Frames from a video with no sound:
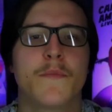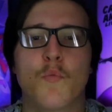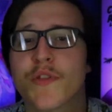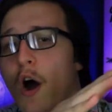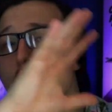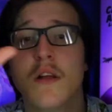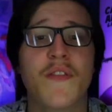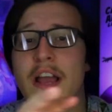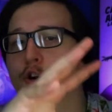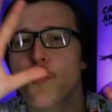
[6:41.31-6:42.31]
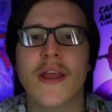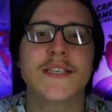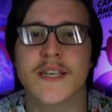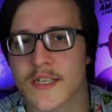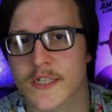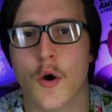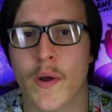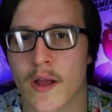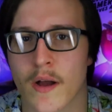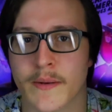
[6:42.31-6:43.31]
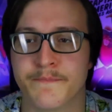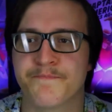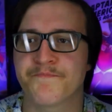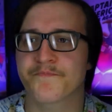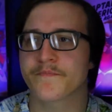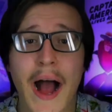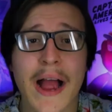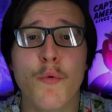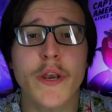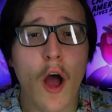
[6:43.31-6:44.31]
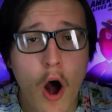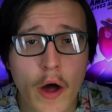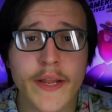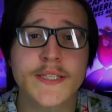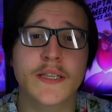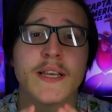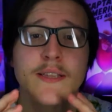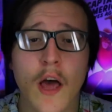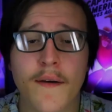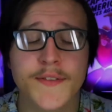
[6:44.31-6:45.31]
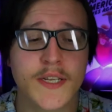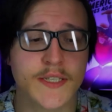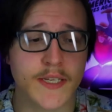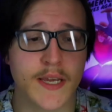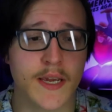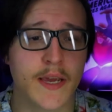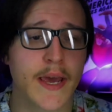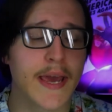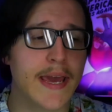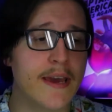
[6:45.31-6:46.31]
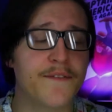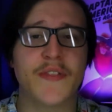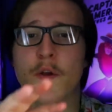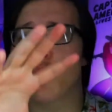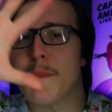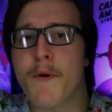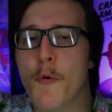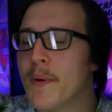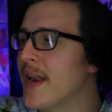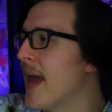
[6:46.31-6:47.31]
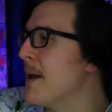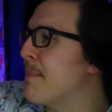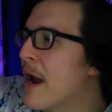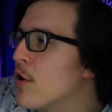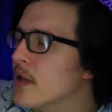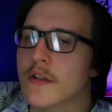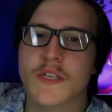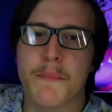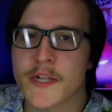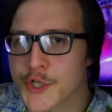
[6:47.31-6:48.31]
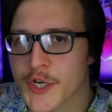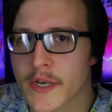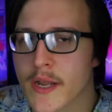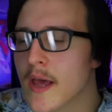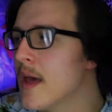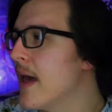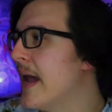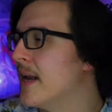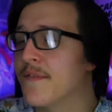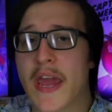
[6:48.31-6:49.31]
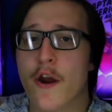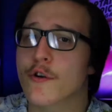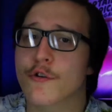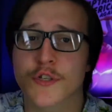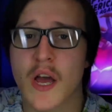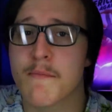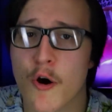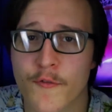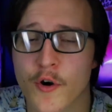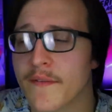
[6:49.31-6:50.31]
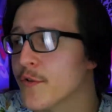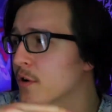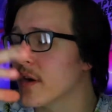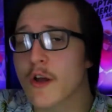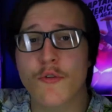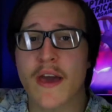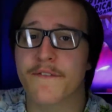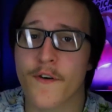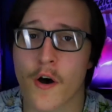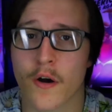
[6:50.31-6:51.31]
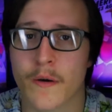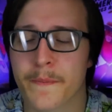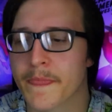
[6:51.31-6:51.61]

With all of that craziness going on, I would honestly love to see if they rip open a parallel dimension, and if characters come over, if they're going to go that far,